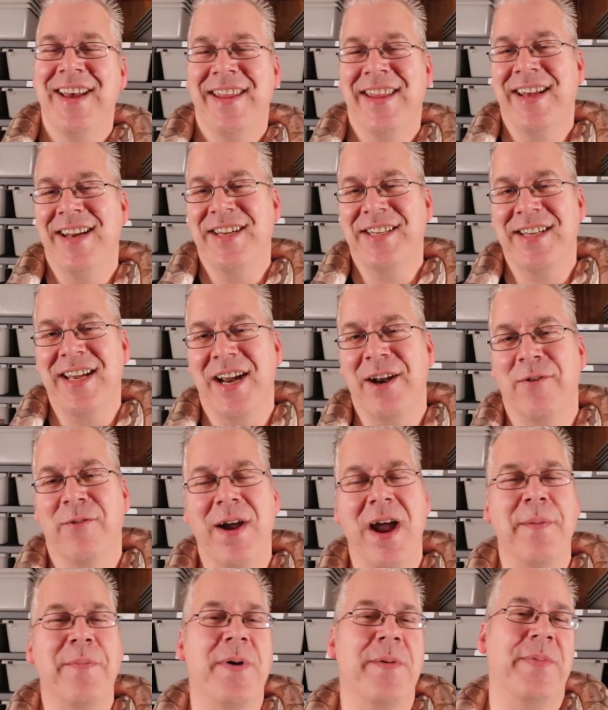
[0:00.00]
They just kind of
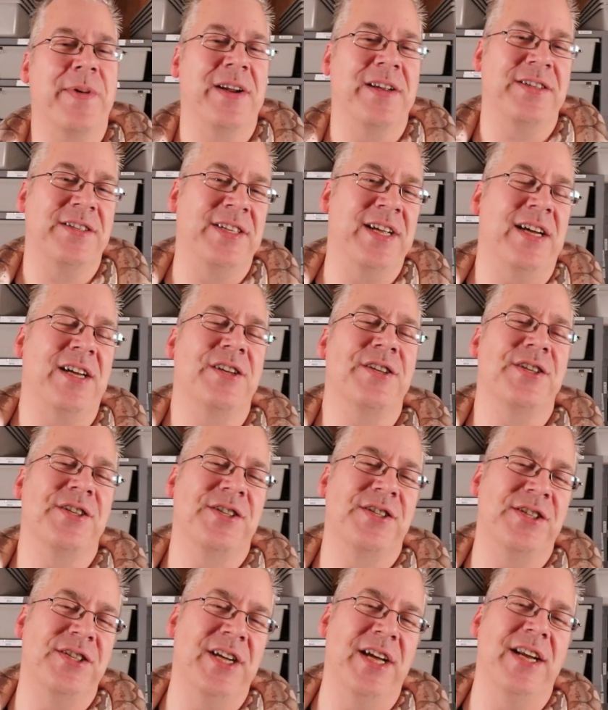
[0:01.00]
wrap up on a stick and
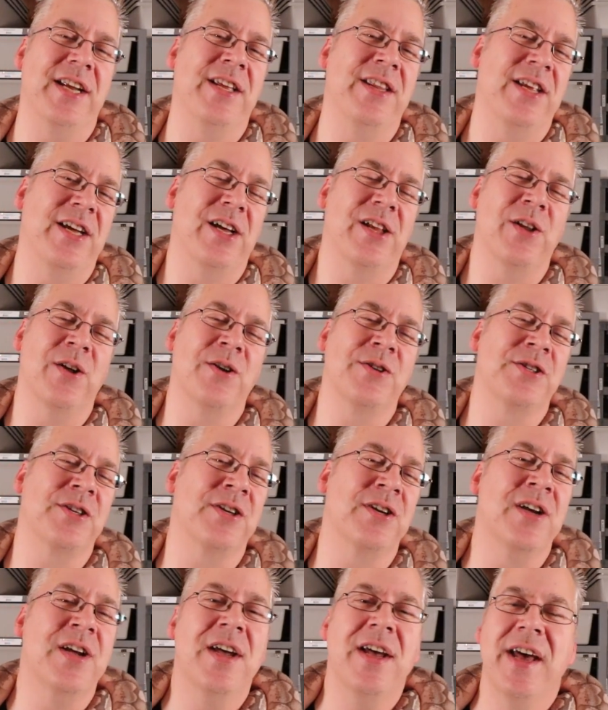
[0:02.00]
just sit sit in the
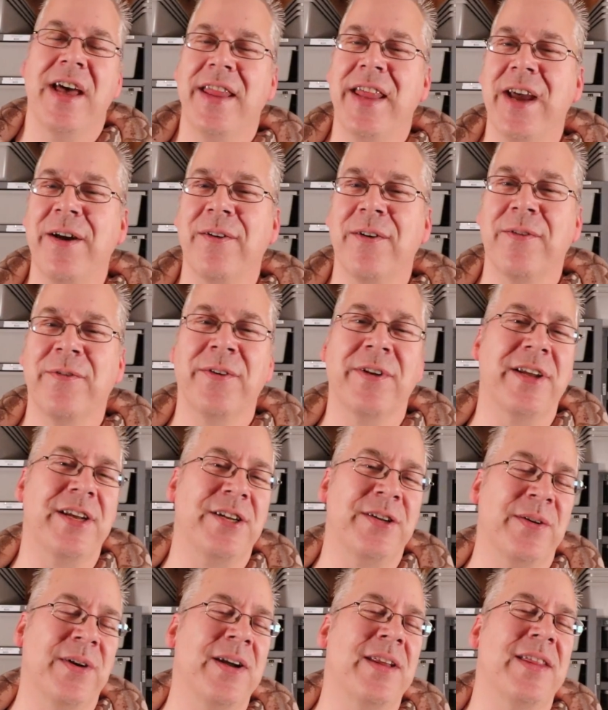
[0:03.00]
enclosure and they don't really
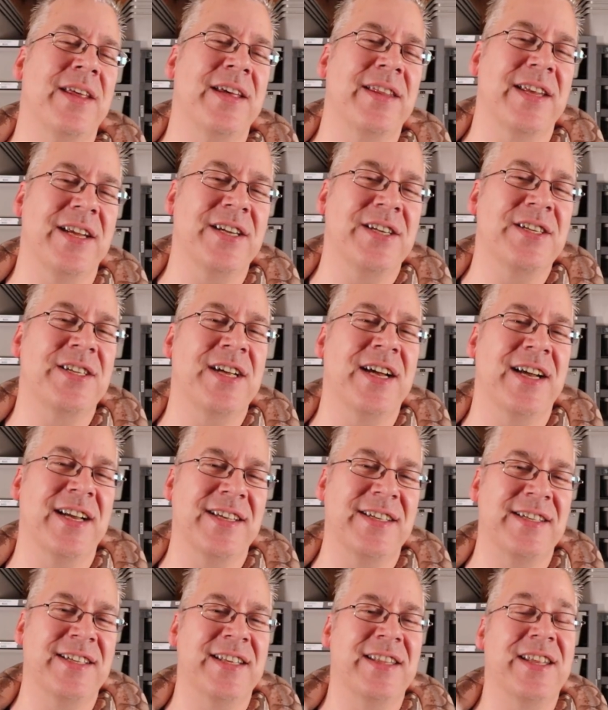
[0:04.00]
do anything. They just kind
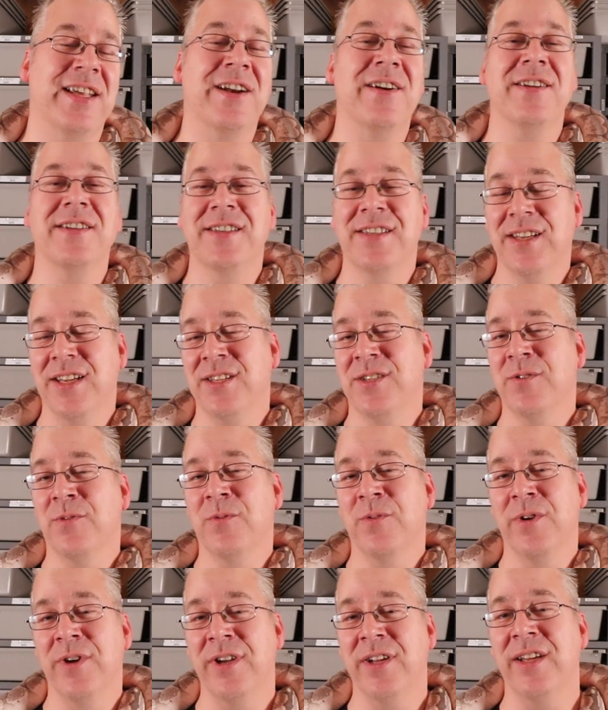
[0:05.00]
of sit there. It's, it's a
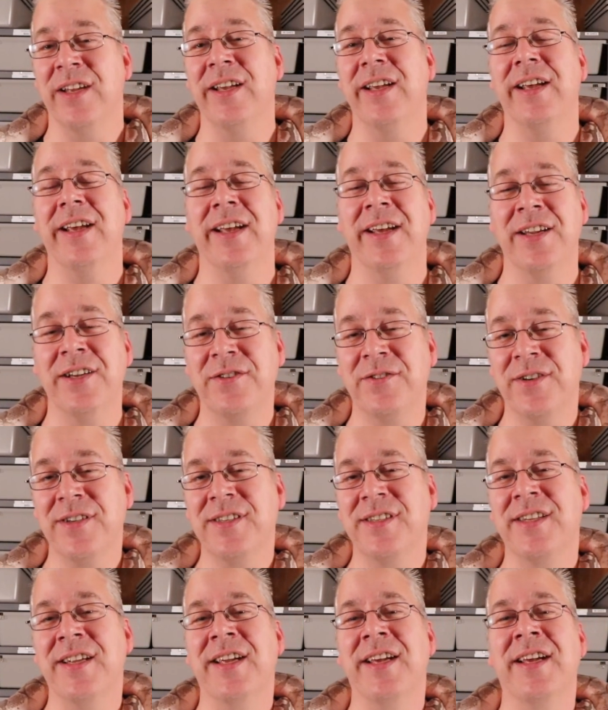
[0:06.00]
really
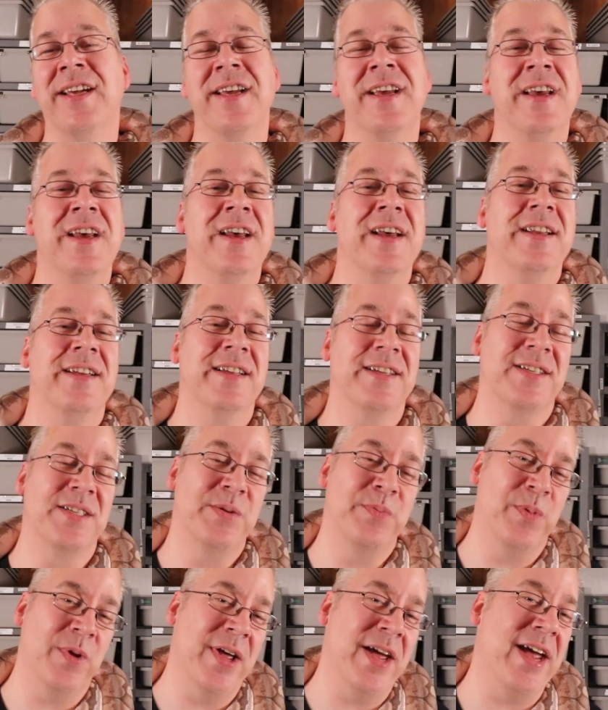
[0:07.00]
interesting
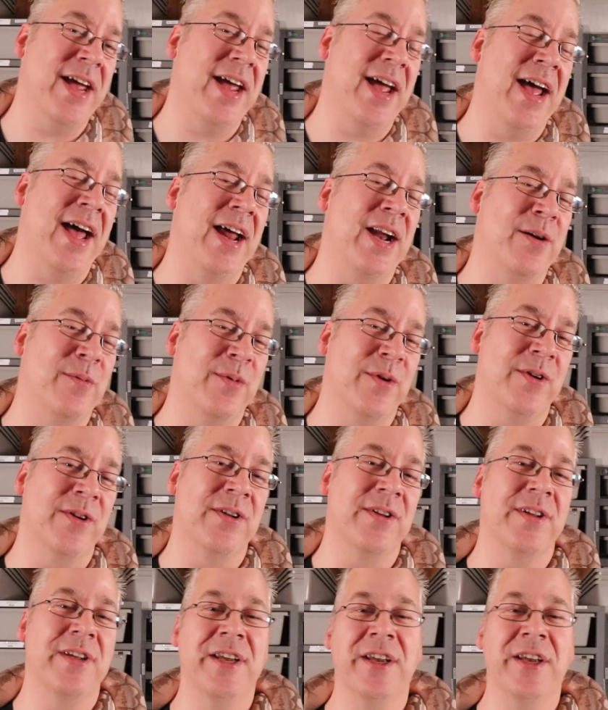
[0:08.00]
display animal.